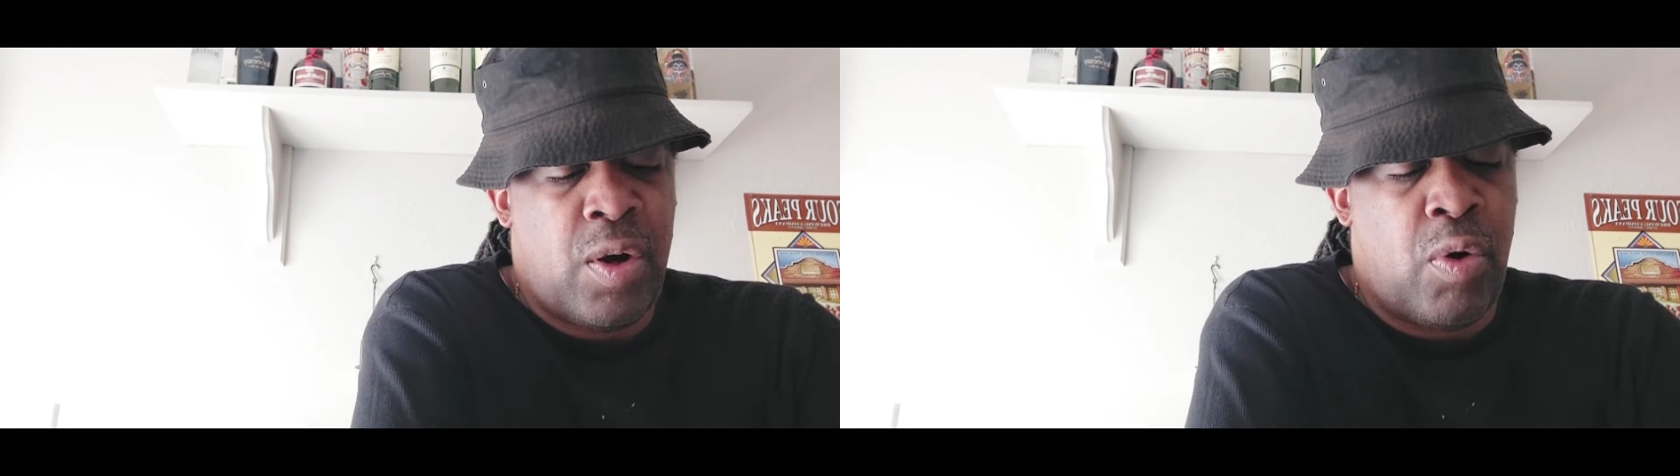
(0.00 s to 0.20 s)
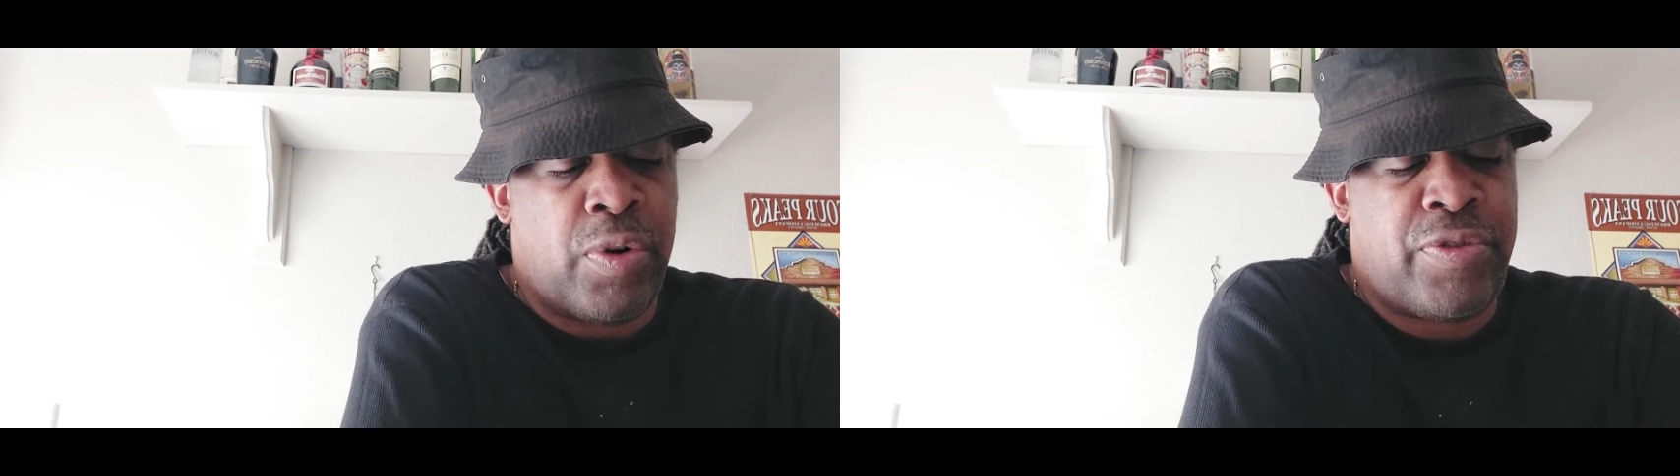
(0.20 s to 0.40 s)

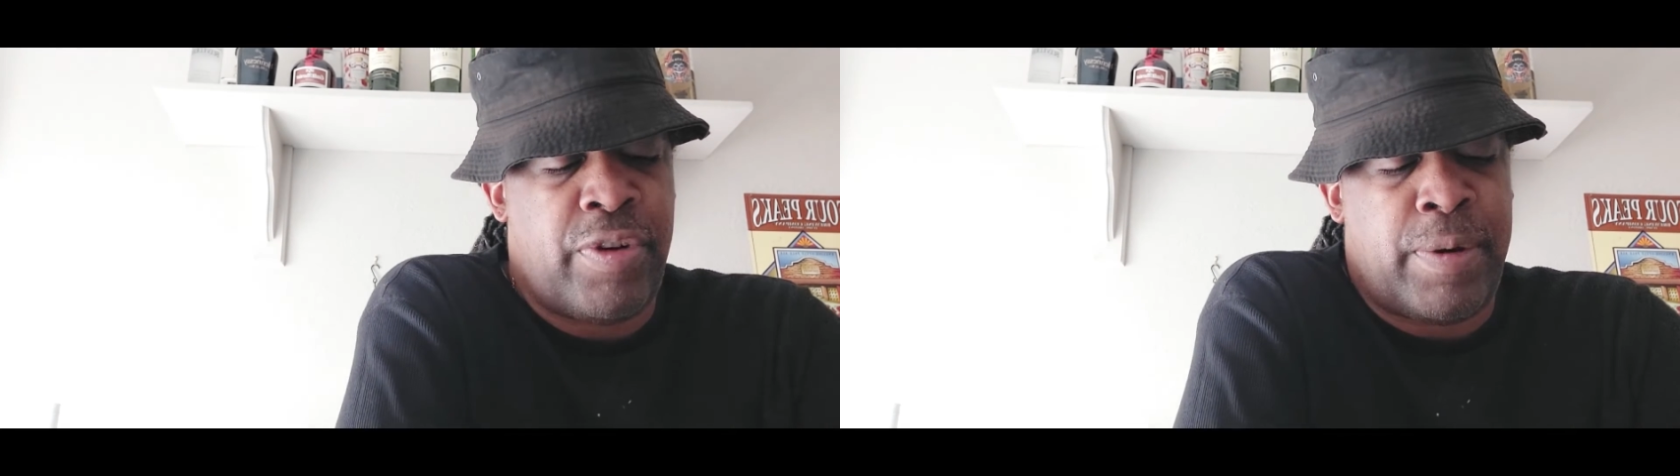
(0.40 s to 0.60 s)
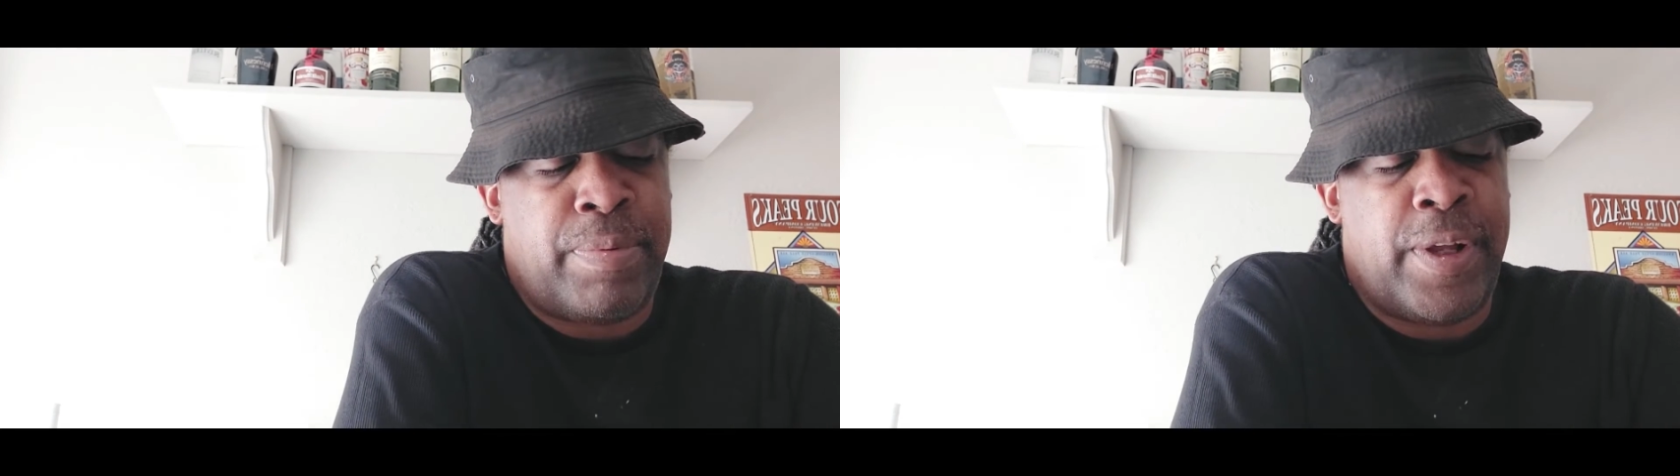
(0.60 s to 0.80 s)
or
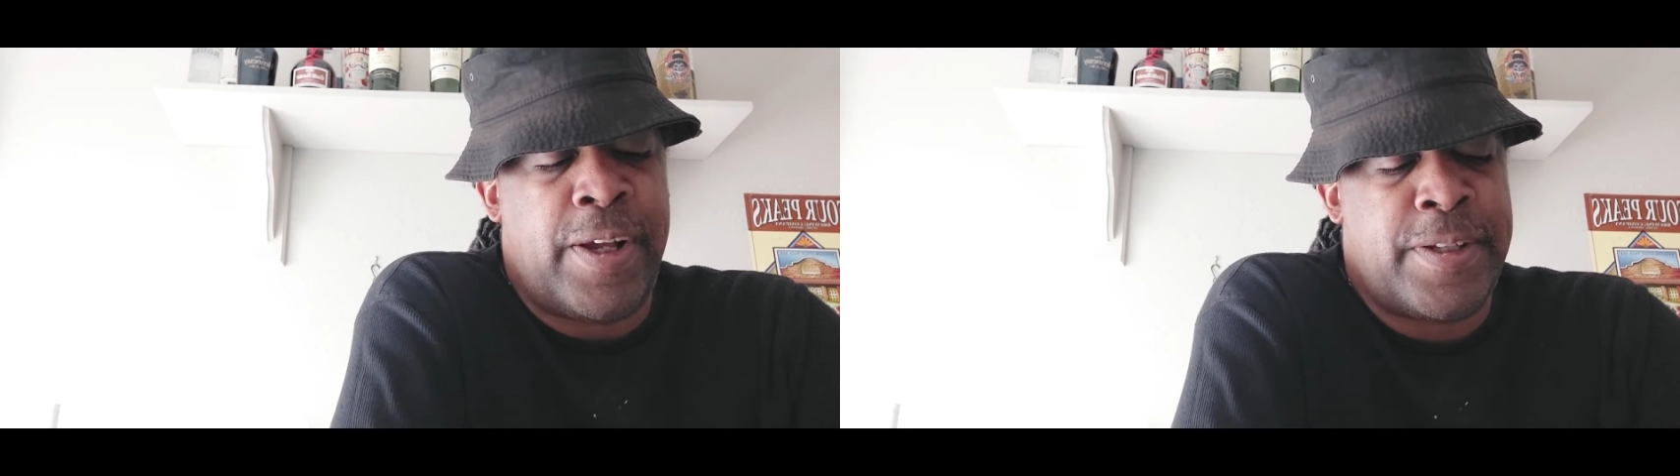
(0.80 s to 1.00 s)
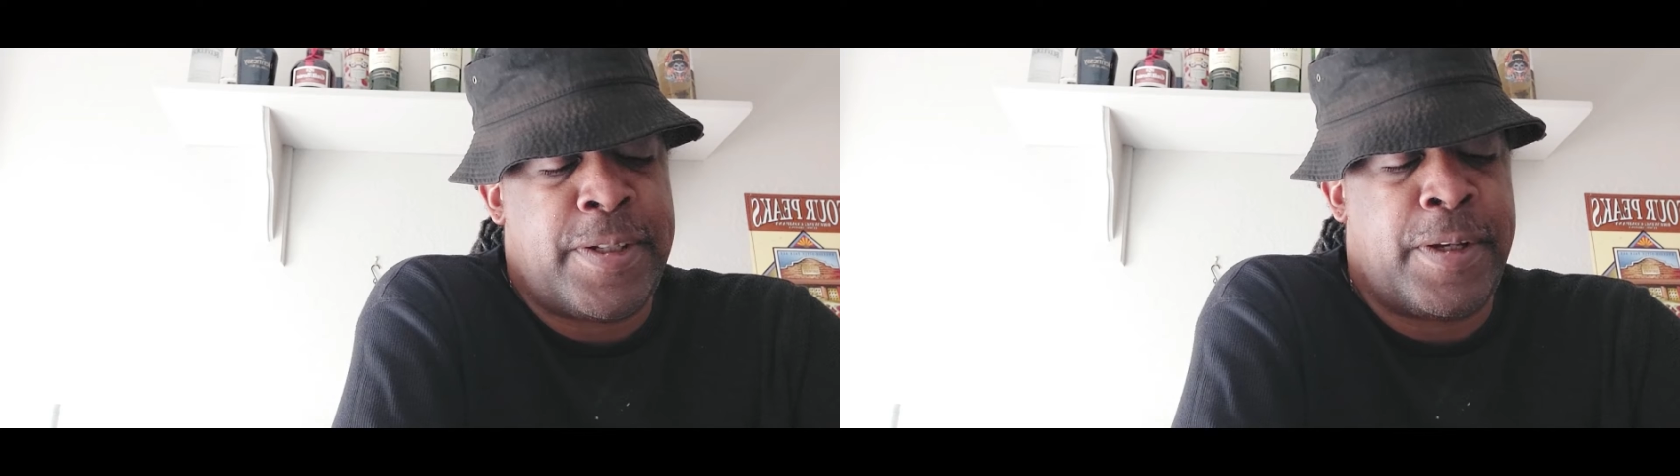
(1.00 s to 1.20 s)
trick
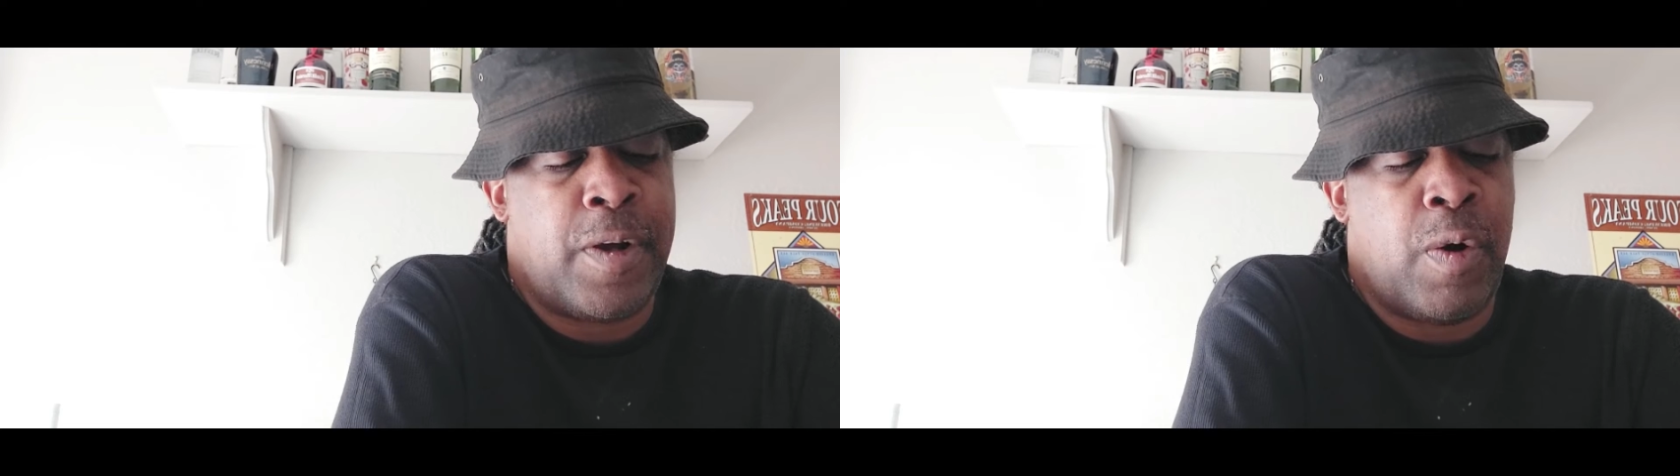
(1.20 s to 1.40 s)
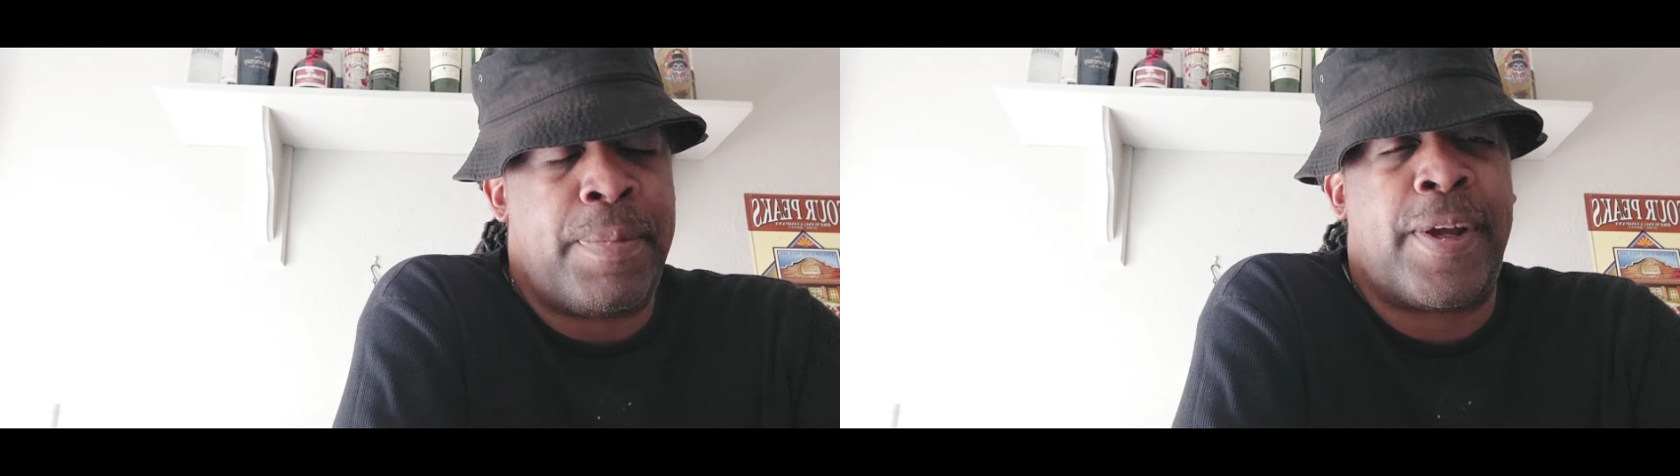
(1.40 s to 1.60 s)
plays to
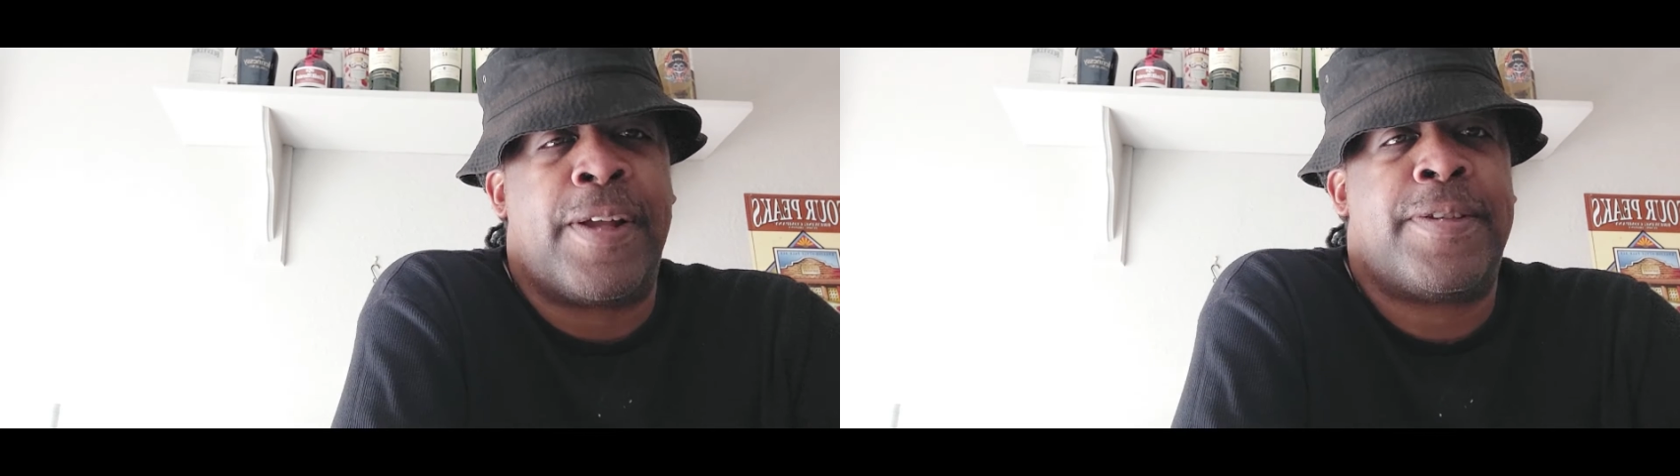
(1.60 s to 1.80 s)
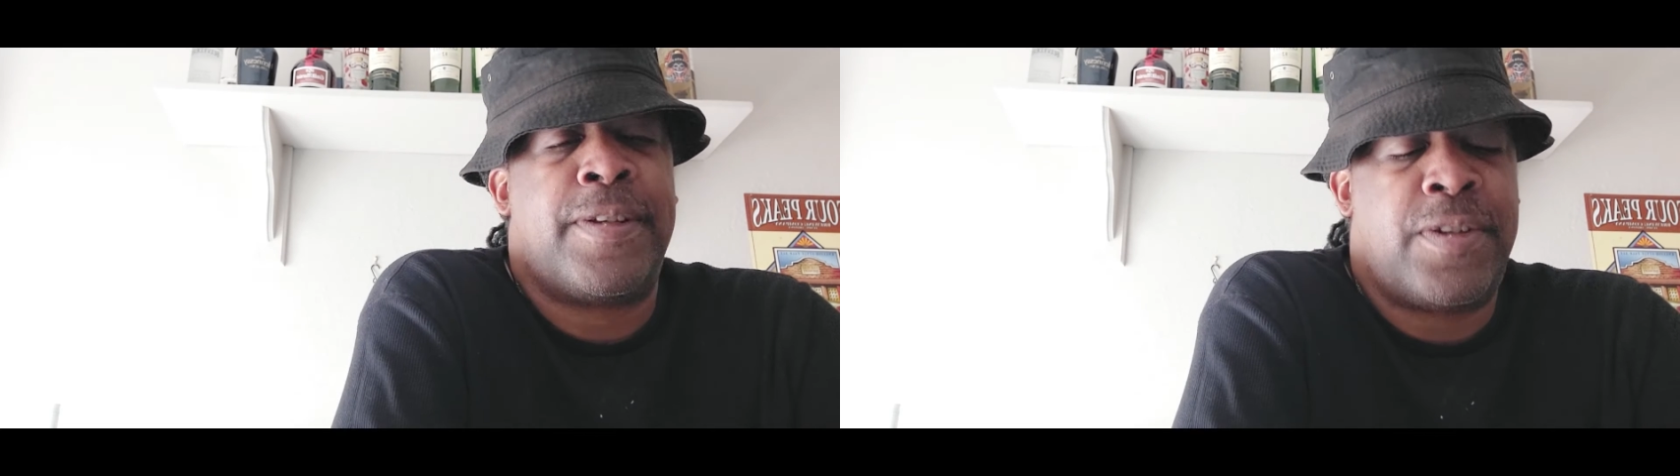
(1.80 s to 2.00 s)
go up
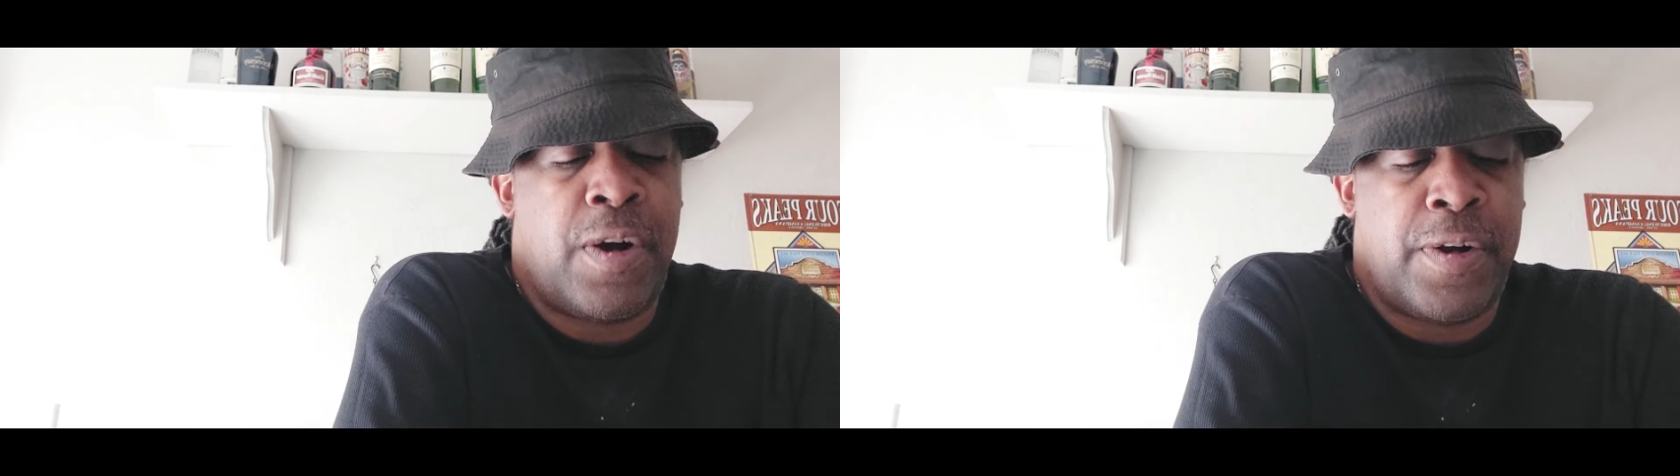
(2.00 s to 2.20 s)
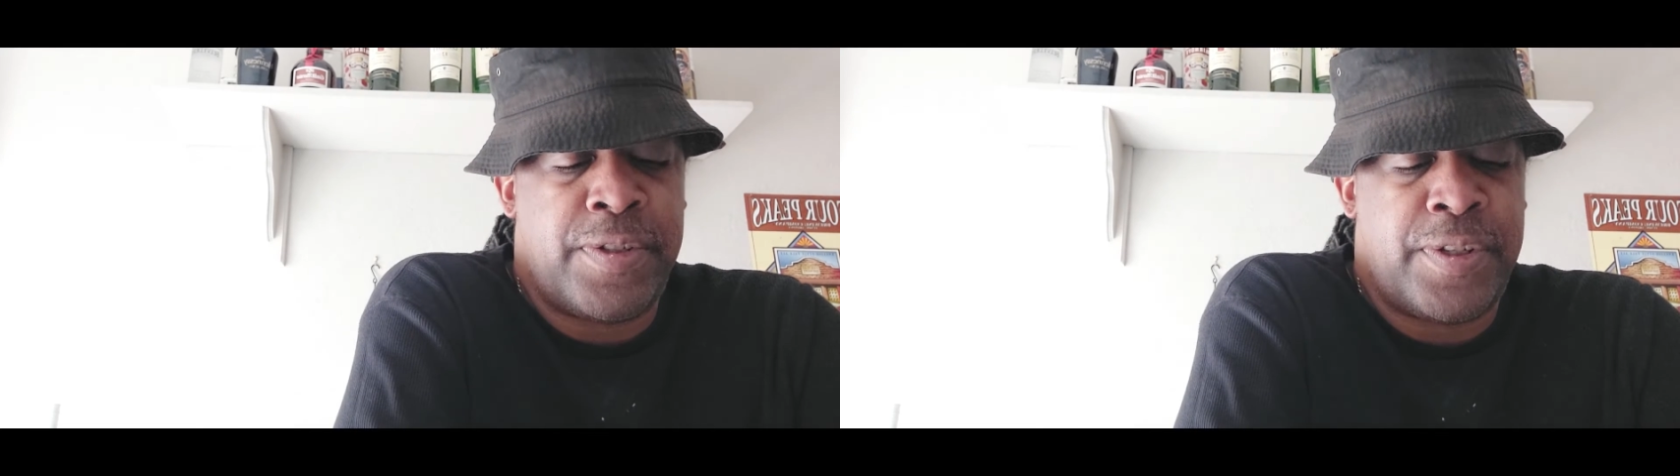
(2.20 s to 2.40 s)
against the
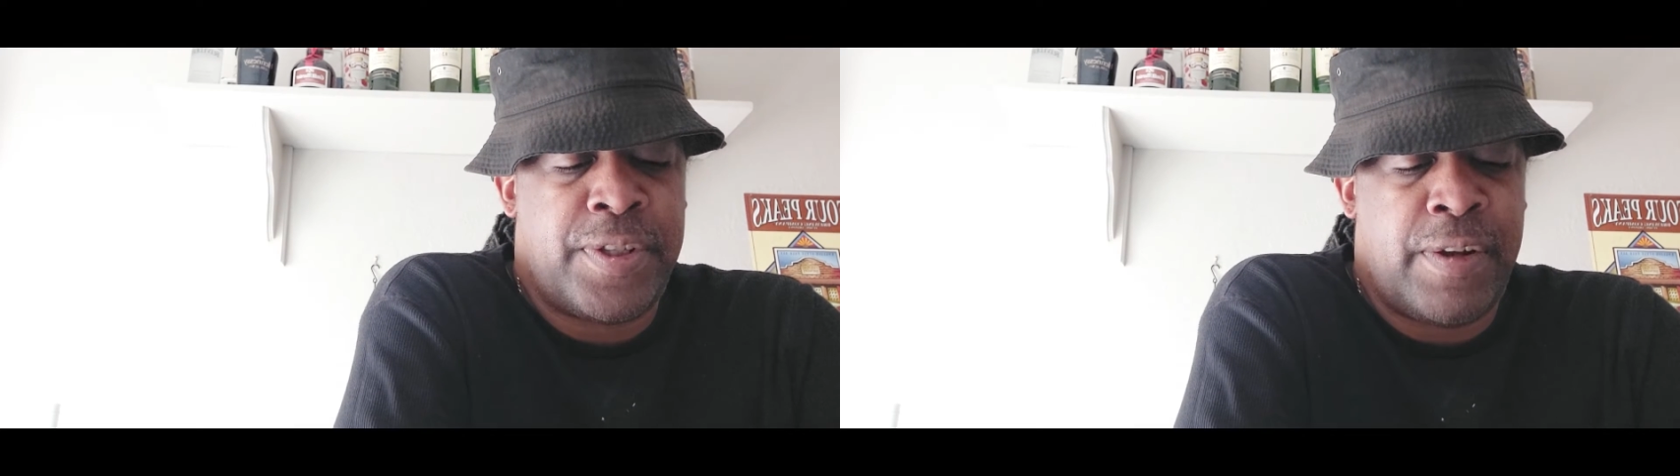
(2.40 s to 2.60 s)
Chargers.